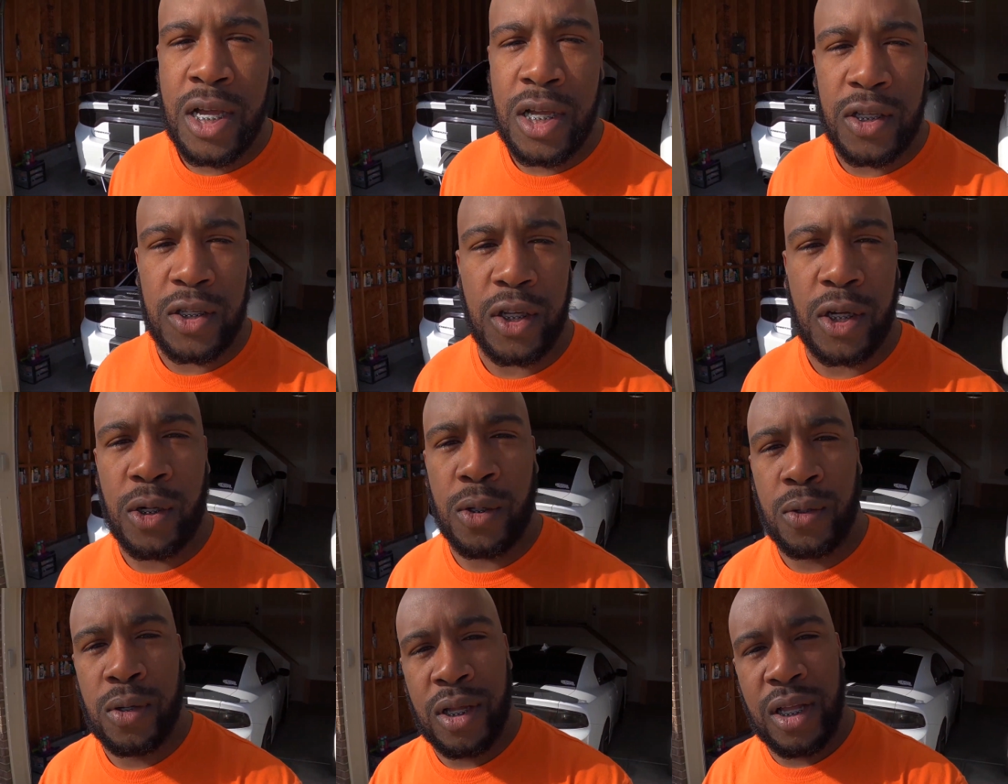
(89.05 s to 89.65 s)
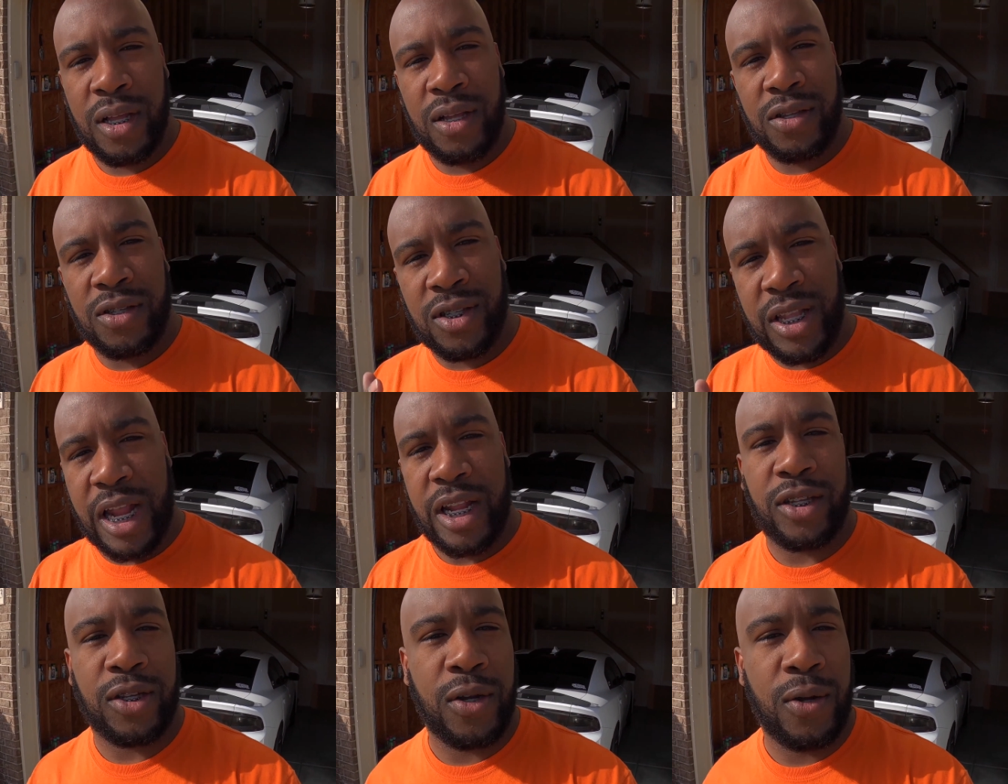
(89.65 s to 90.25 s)
So
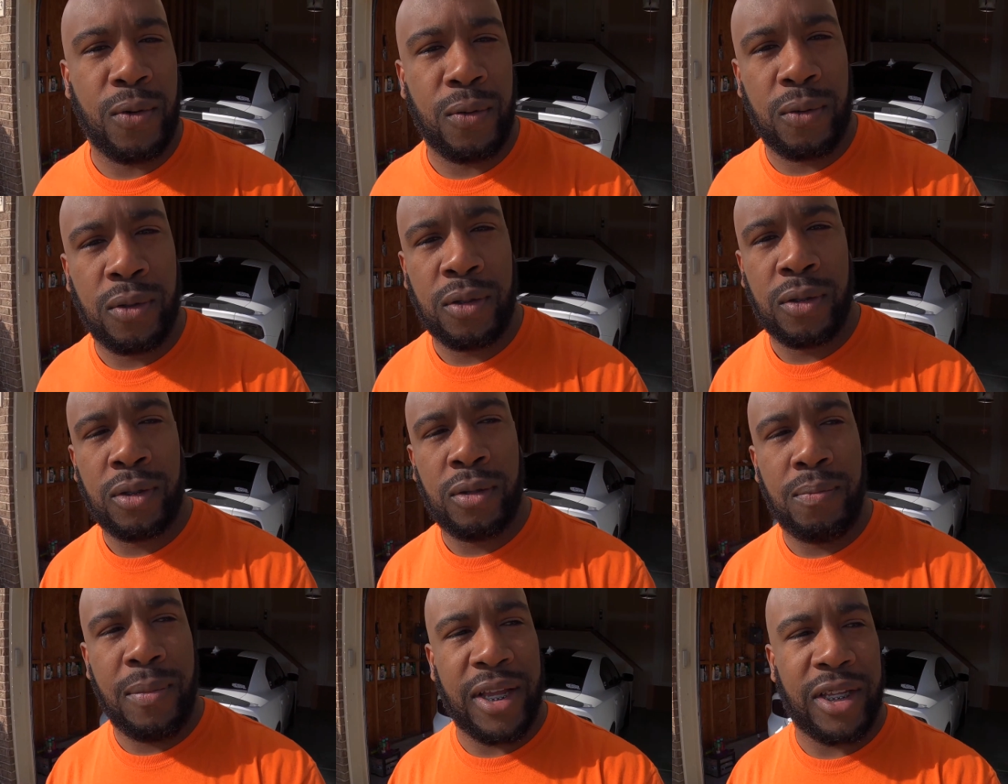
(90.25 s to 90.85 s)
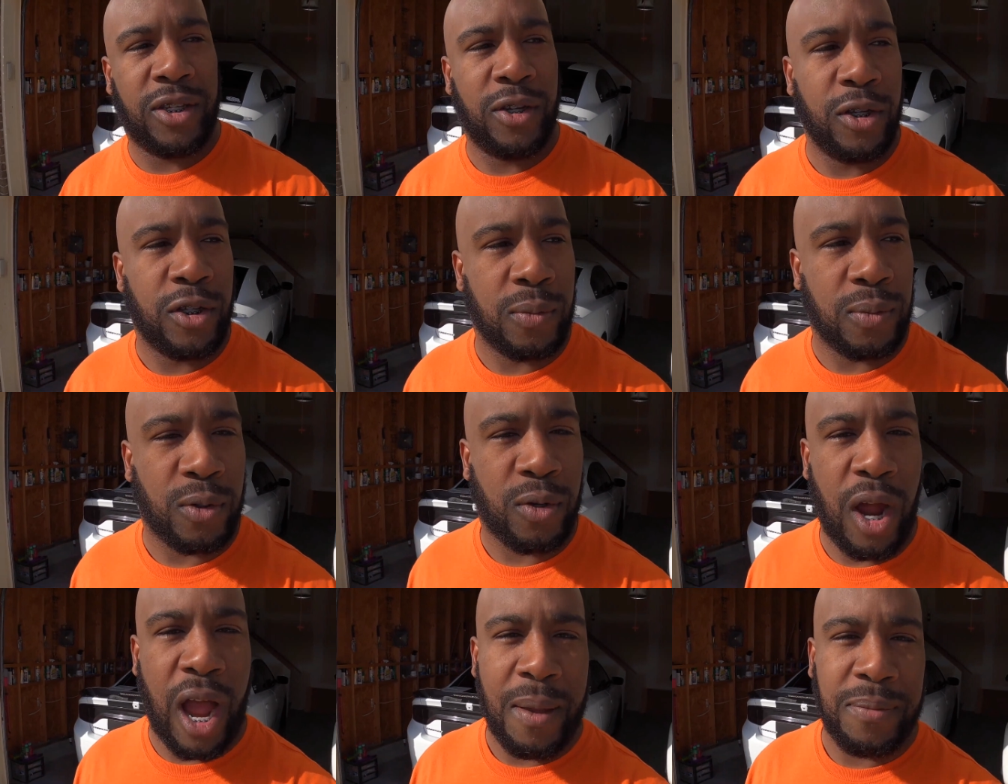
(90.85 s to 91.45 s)
stay tuned. Make sure you
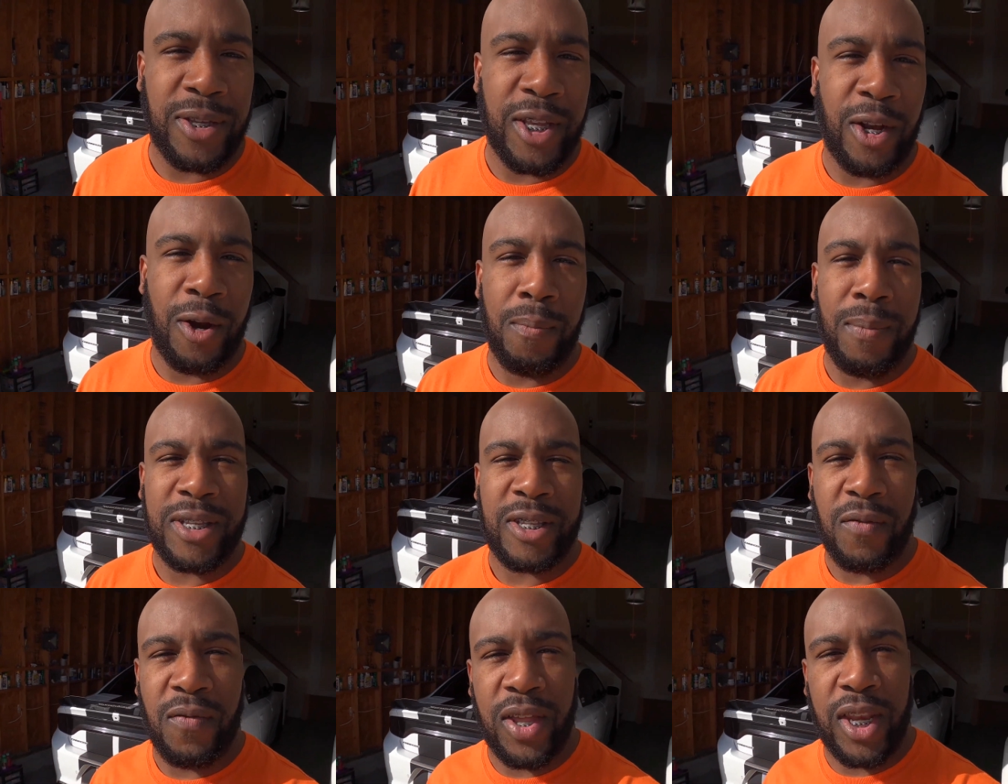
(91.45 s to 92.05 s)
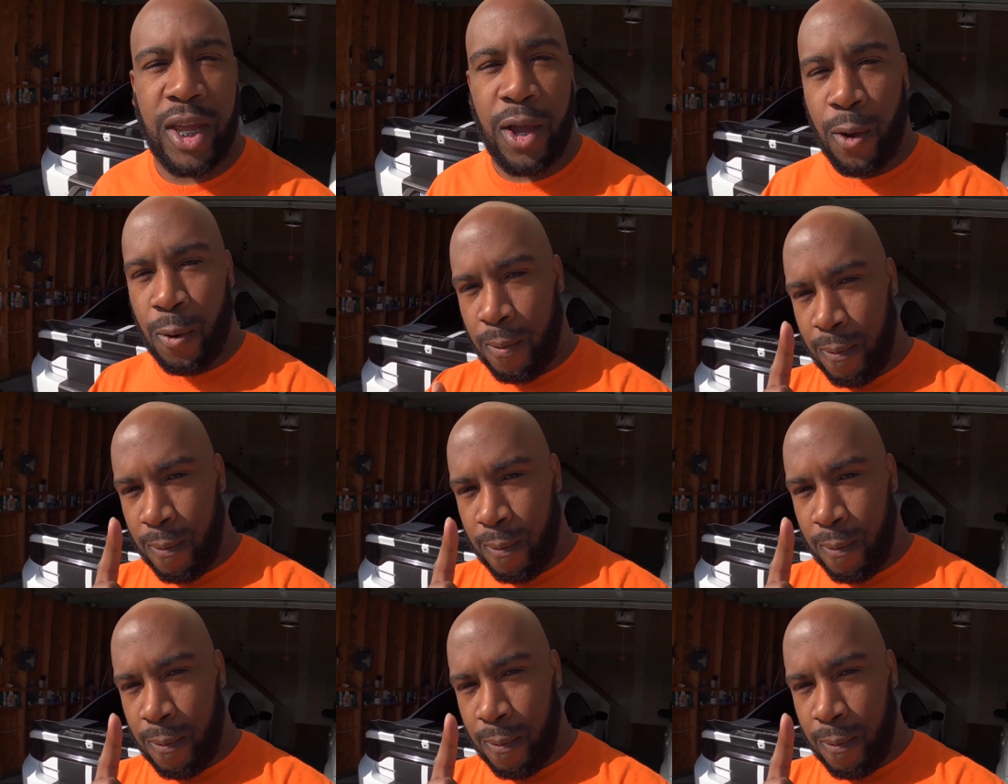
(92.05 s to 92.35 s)
subscribe so you don't miss a video.